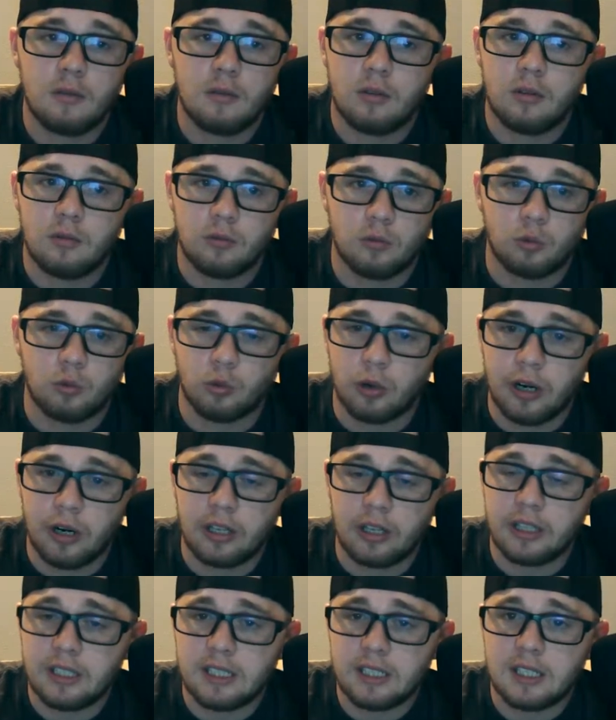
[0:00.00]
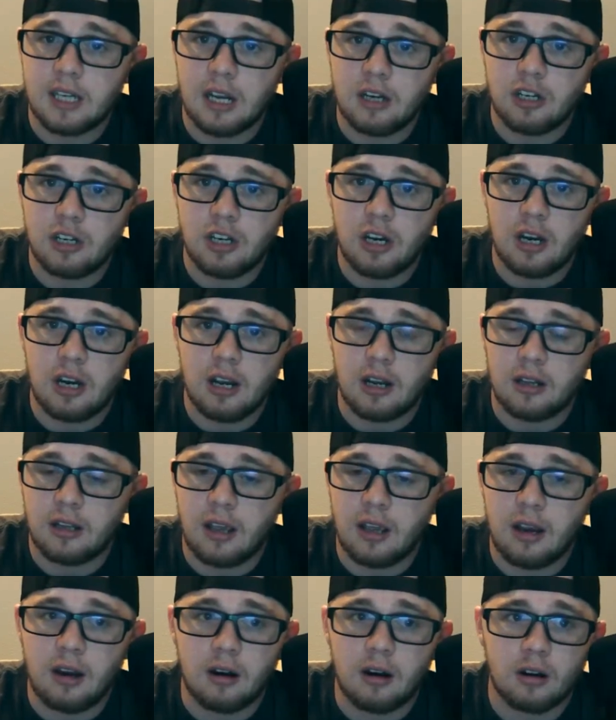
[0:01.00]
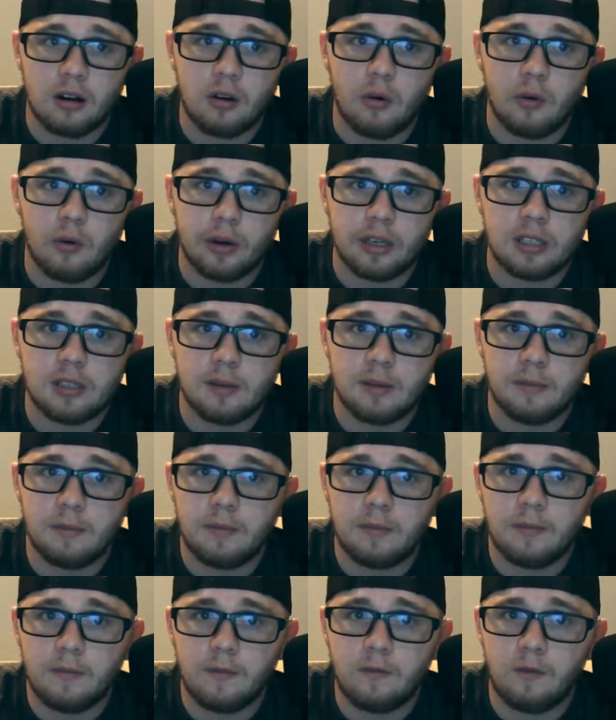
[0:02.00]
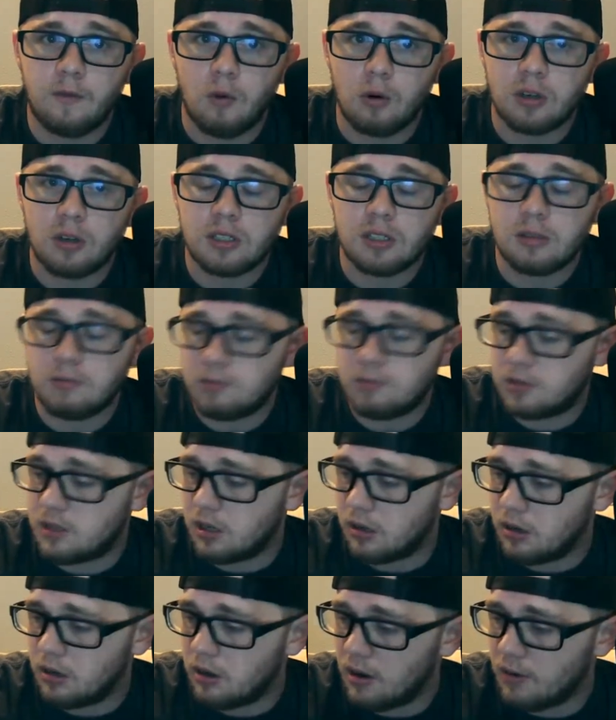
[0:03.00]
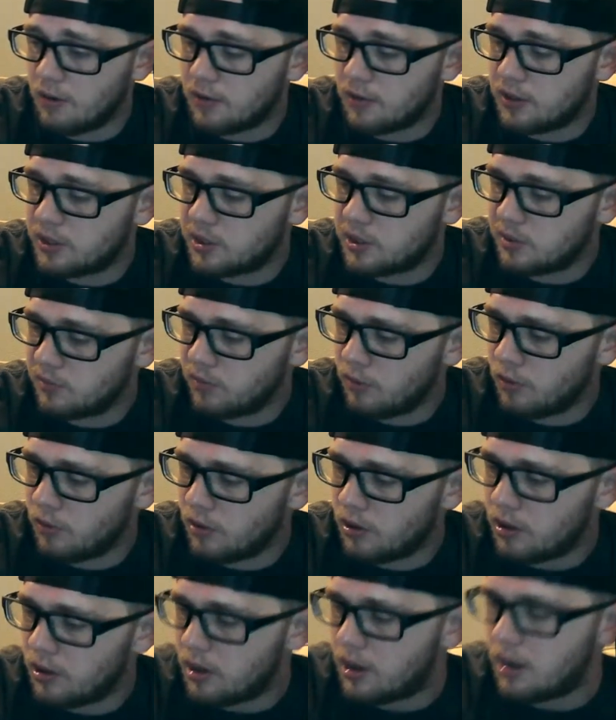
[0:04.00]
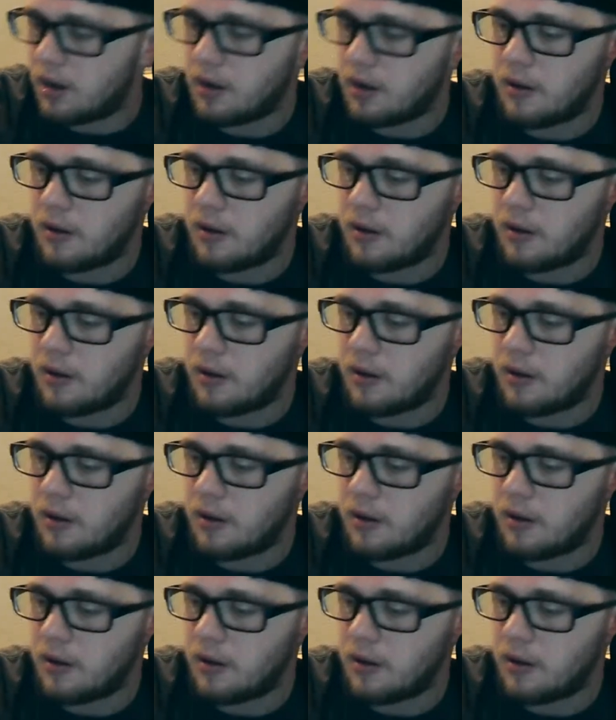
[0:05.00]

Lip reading: really stingy, and they are going to force some turnovers for